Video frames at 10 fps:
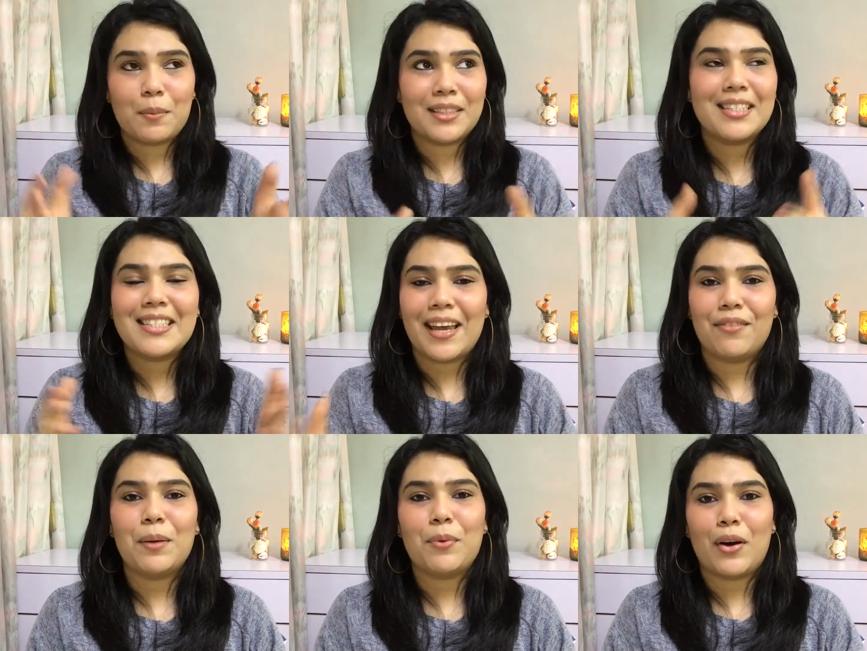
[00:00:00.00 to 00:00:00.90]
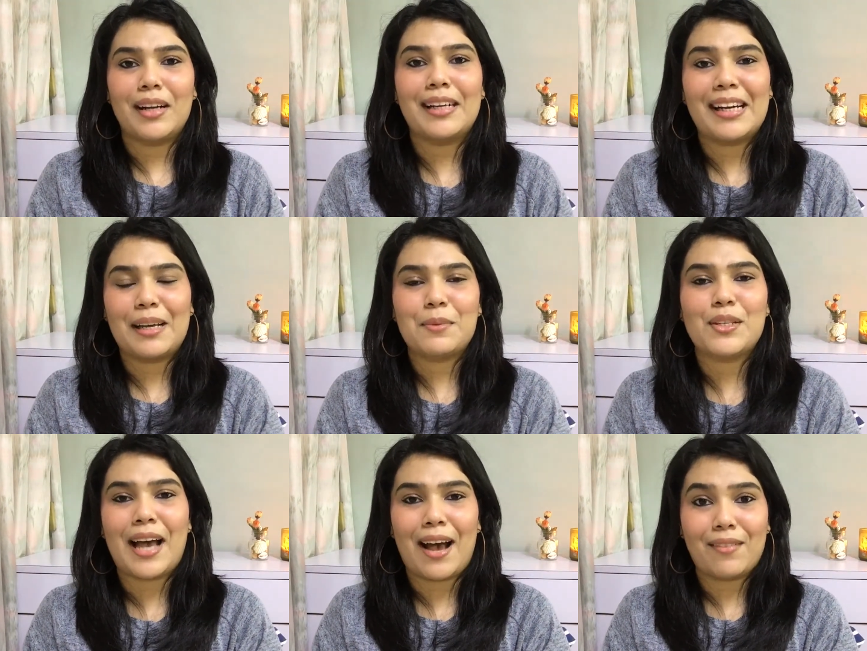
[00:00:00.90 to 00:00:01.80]
but since every product claims
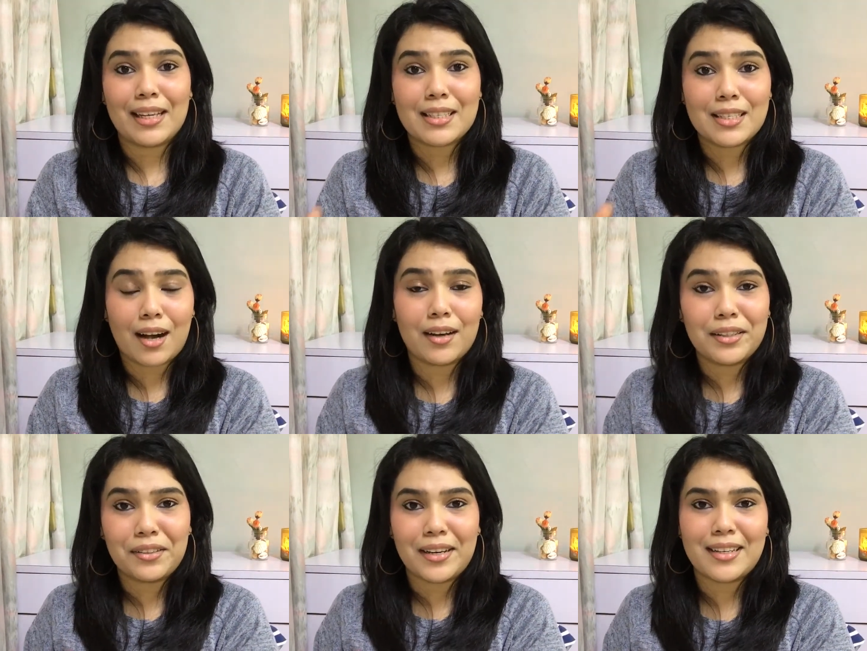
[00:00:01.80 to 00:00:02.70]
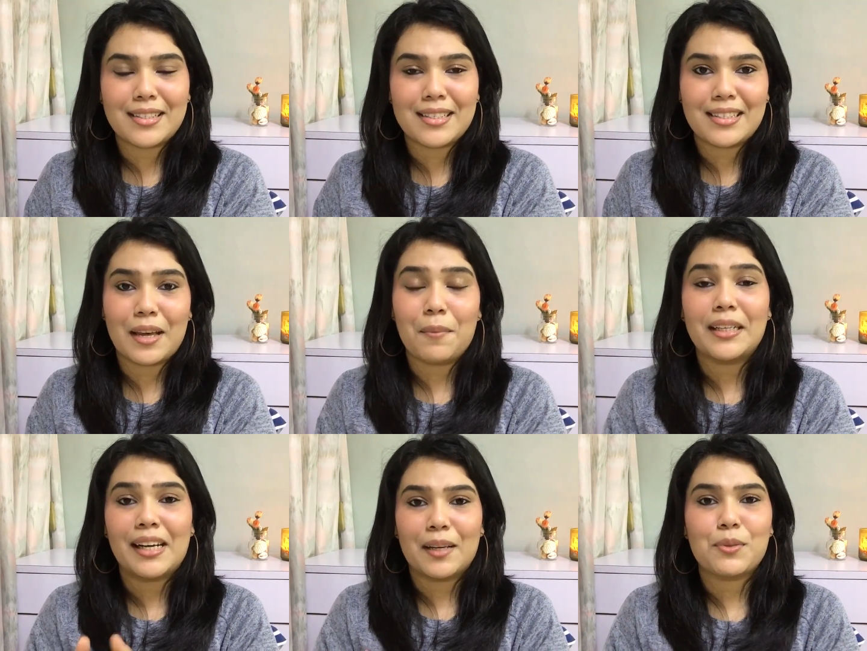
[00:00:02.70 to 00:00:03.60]
to have like star ingredients in them
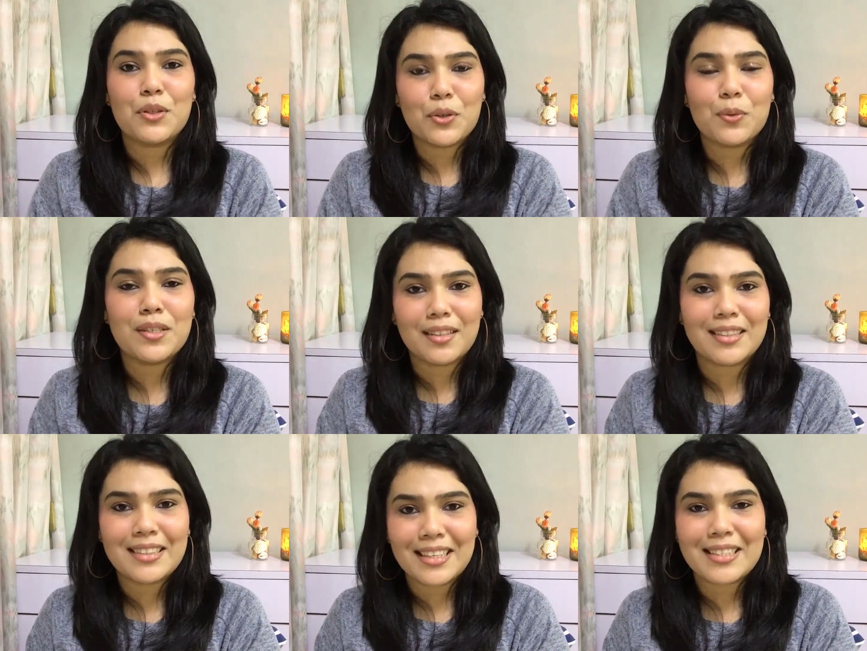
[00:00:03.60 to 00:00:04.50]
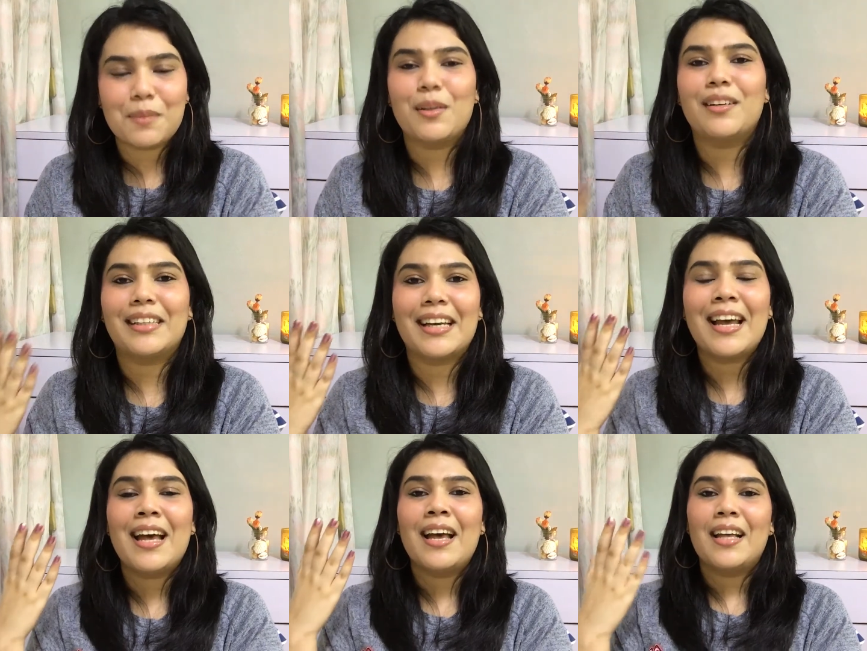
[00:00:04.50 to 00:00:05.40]
and claims to do certain things similarly,
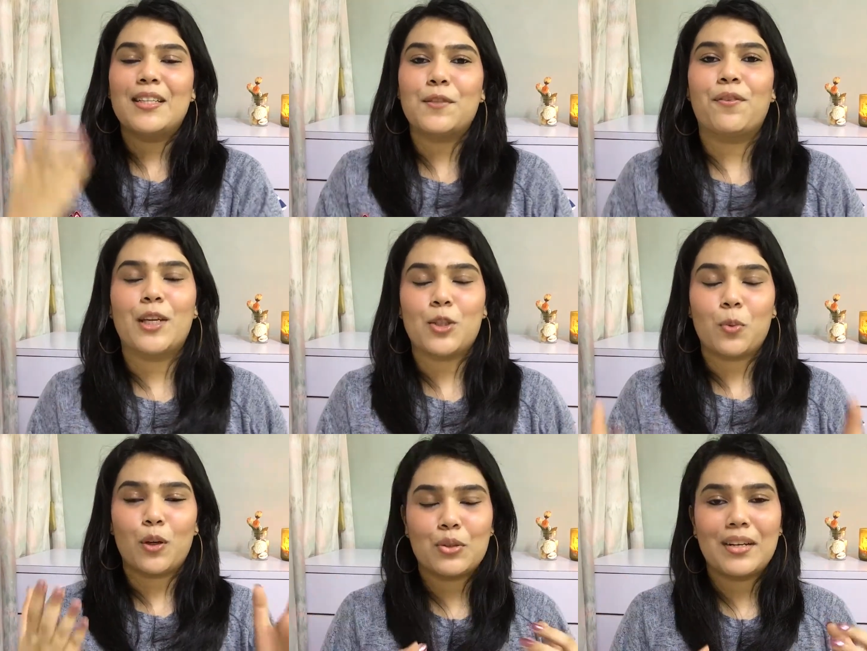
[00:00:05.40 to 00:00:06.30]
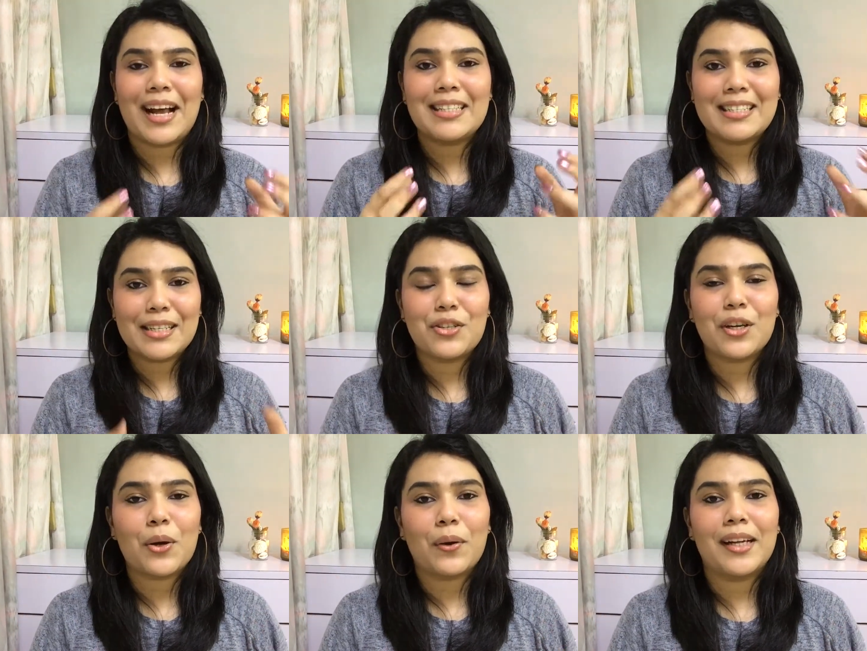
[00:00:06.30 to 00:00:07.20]
this face wash, so it has tea
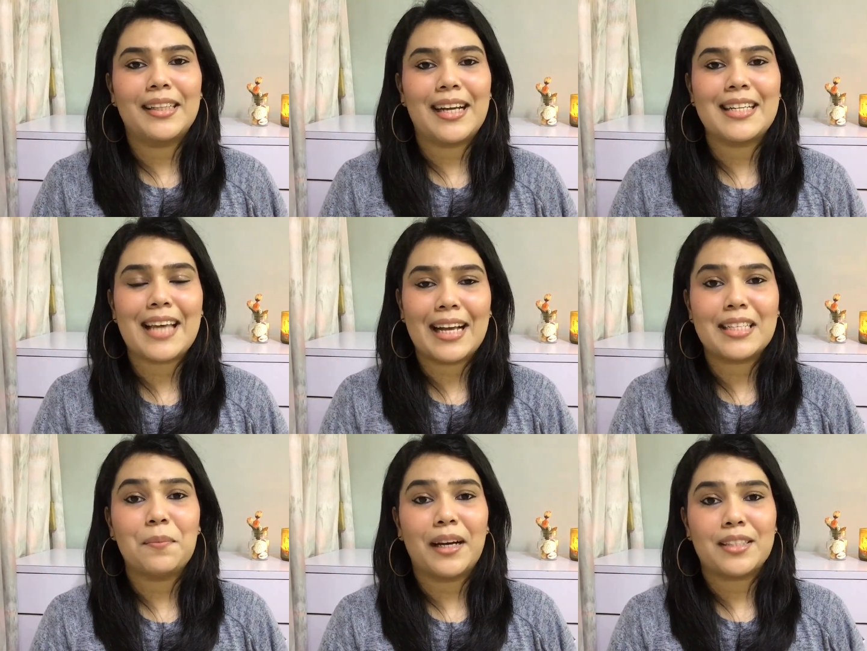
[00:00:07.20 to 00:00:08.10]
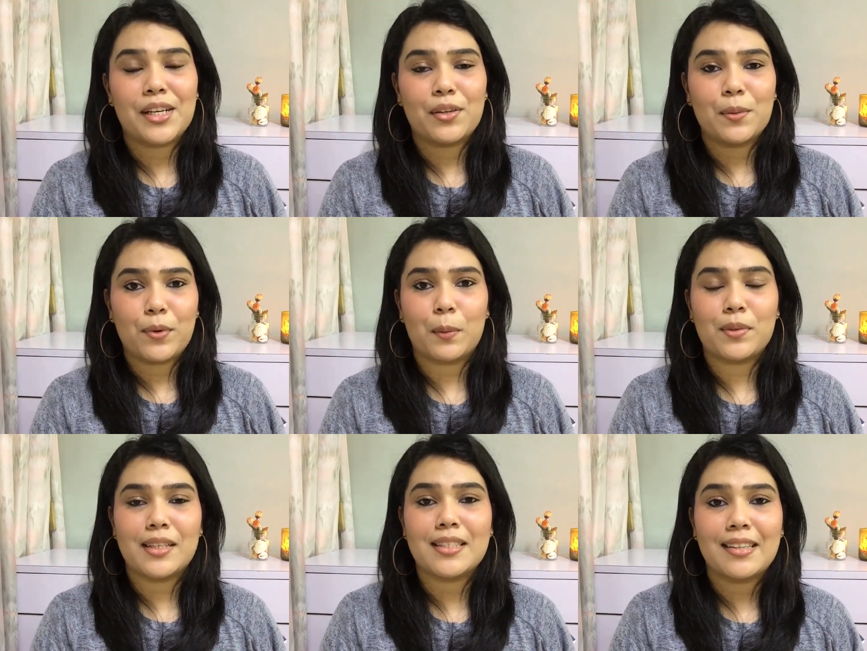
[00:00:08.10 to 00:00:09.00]
tree oil that has antibacterial
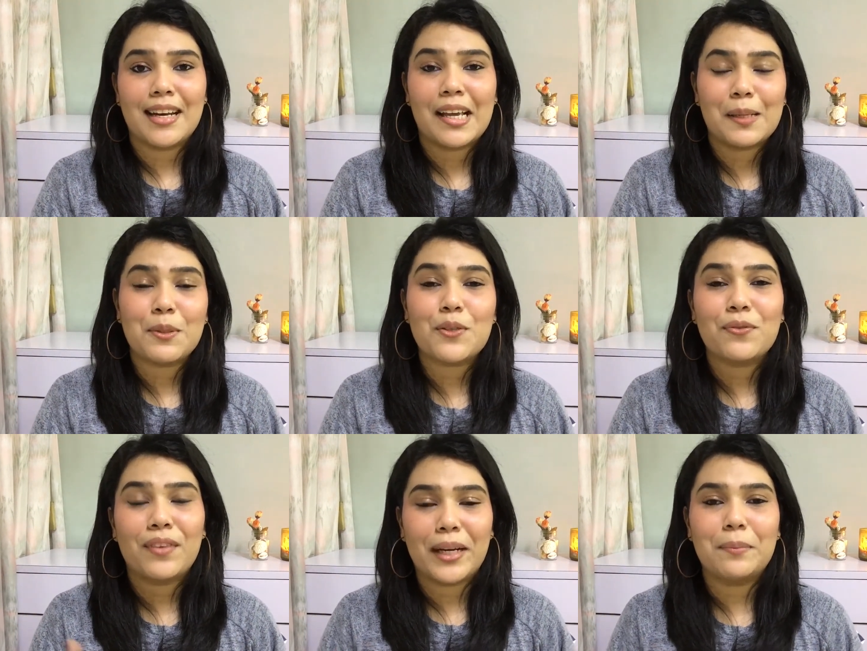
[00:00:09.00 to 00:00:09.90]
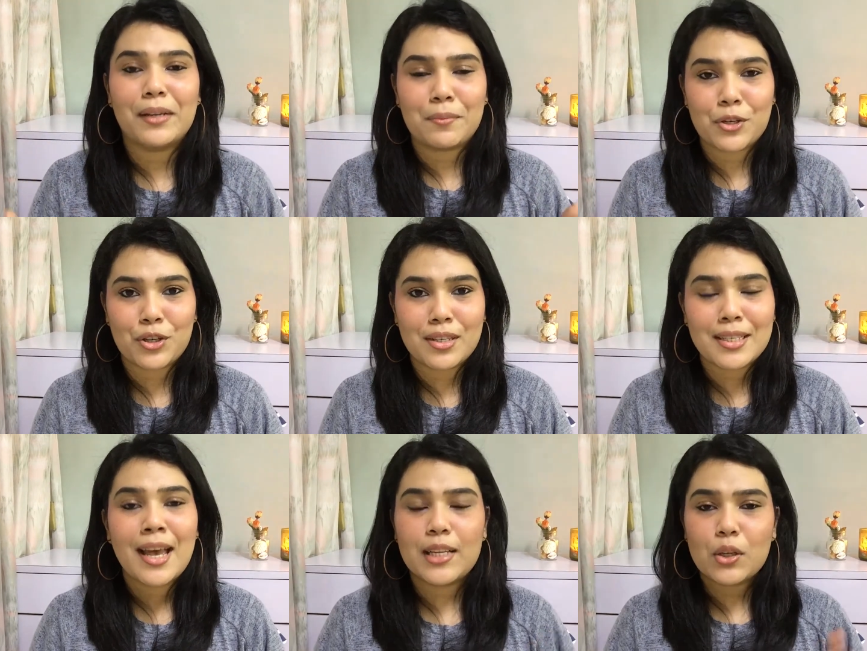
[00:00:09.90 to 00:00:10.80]
properties and that helps to fight blemishes.
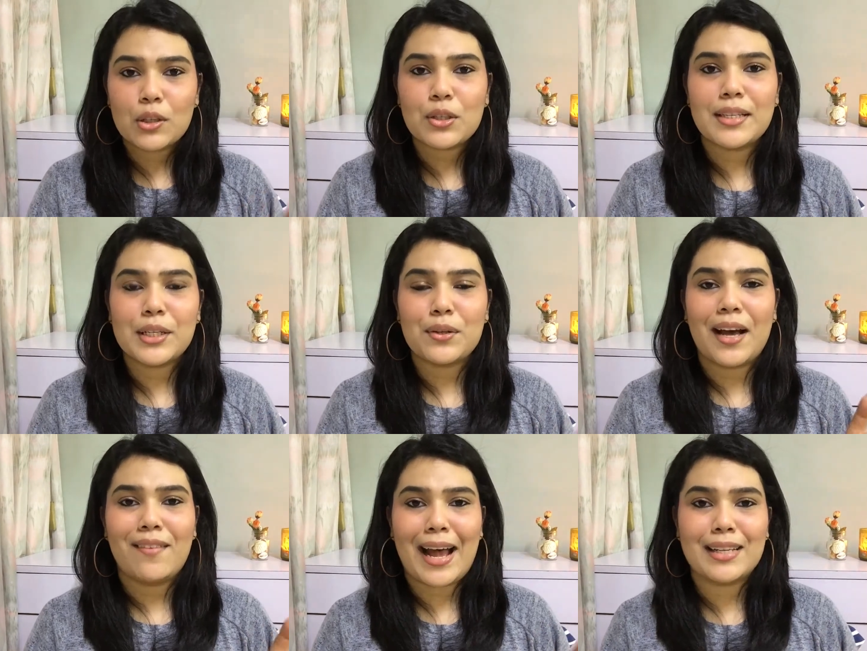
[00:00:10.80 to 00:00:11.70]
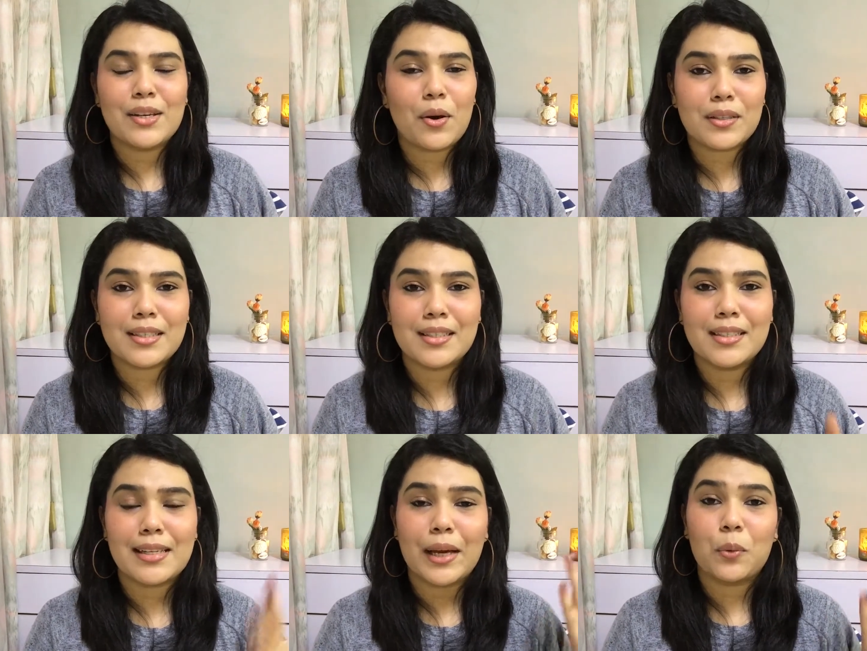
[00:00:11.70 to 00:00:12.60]
It's also said to have
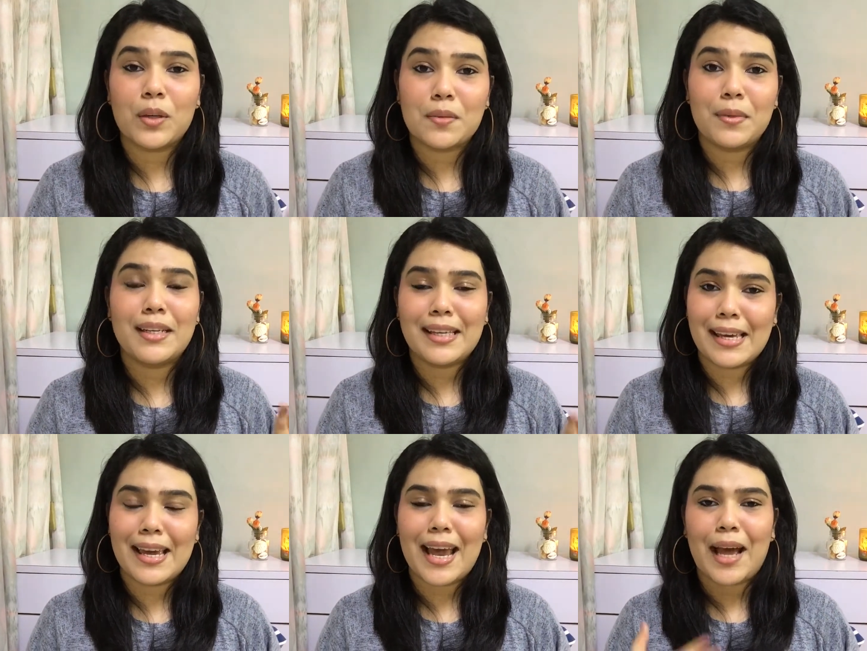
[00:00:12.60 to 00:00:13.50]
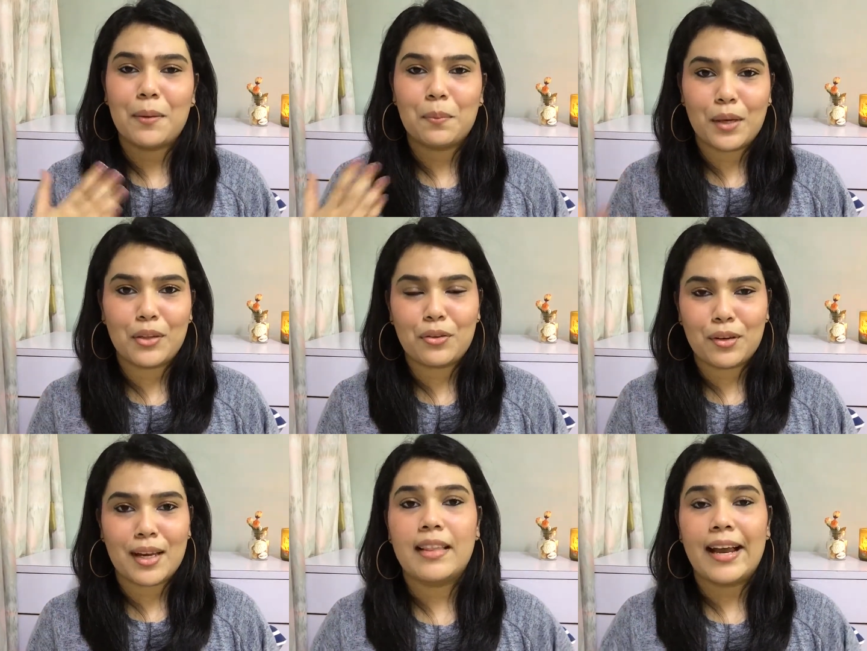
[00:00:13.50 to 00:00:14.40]
antioxidants like vitamin E and
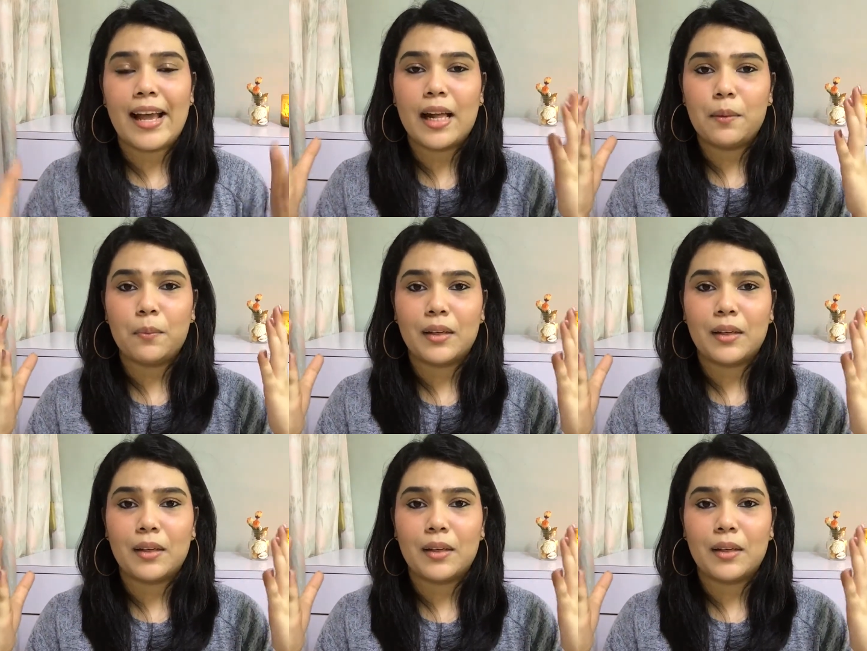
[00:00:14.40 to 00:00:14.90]
B3 that help